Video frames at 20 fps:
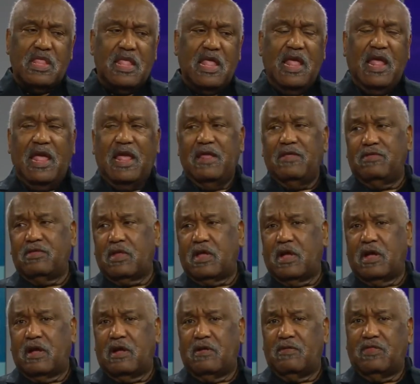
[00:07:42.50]
And
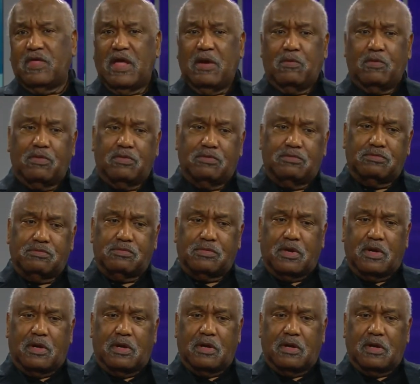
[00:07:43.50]
they were
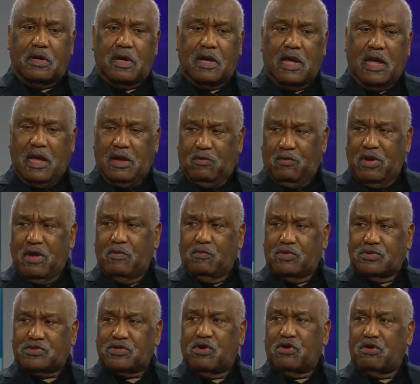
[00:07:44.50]
angry and
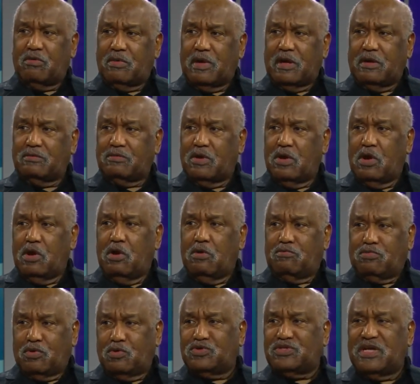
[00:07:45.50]
were talking about
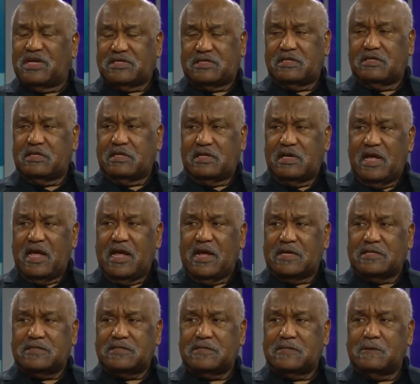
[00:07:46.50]
protesting the
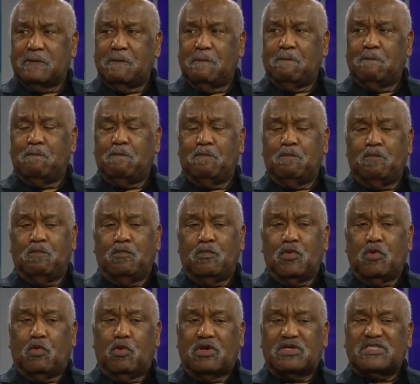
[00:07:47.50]
dance.
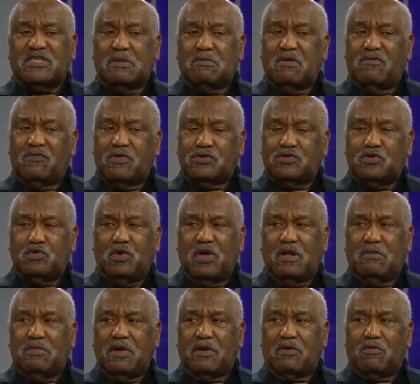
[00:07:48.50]
Well, some of us who
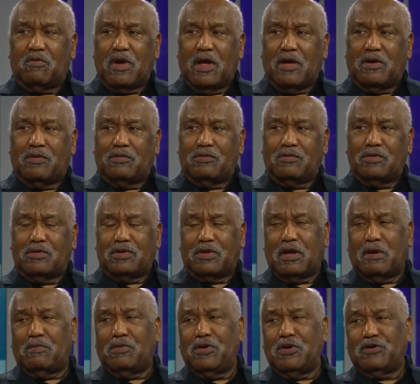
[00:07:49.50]
had been around a
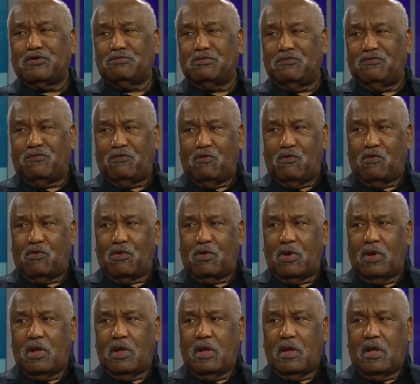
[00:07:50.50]
couple years before
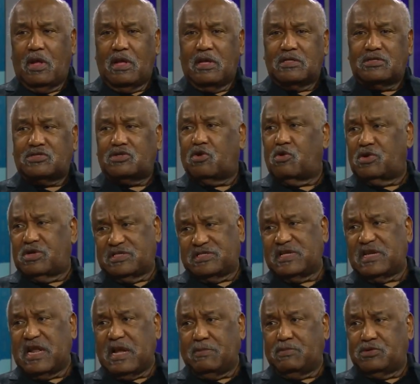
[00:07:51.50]
saw it as
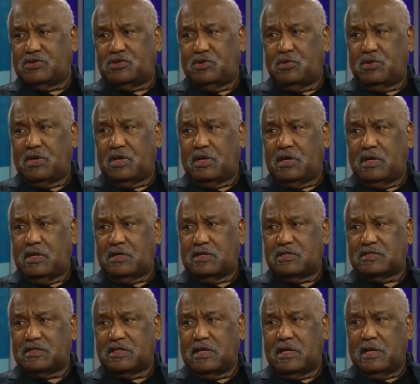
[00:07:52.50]
an opportunity to
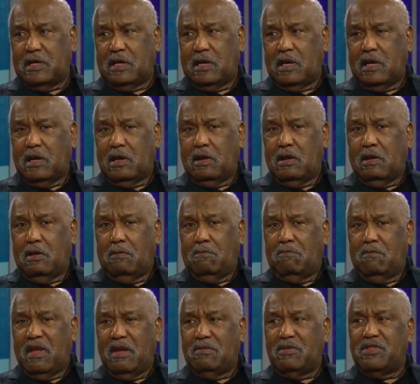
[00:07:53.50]
say,
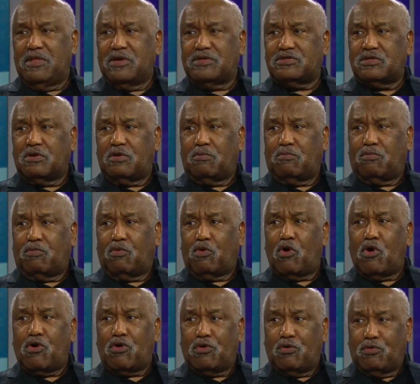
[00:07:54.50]
maybe there's a
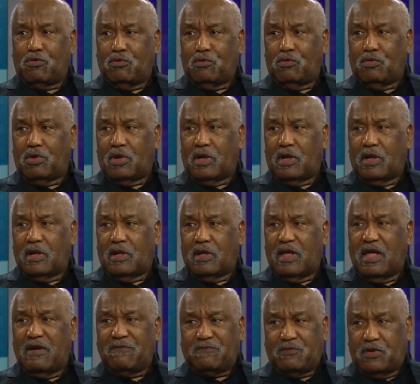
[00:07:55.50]
broader uh,
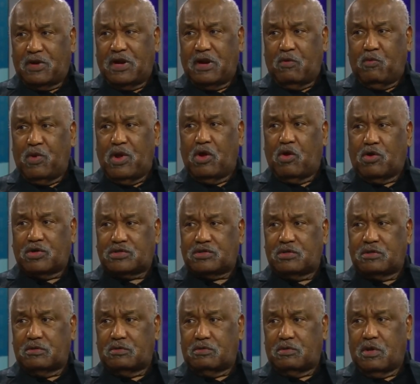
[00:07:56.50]
effort here we ought
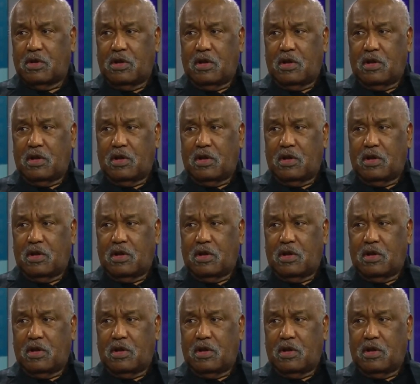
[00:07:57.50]
to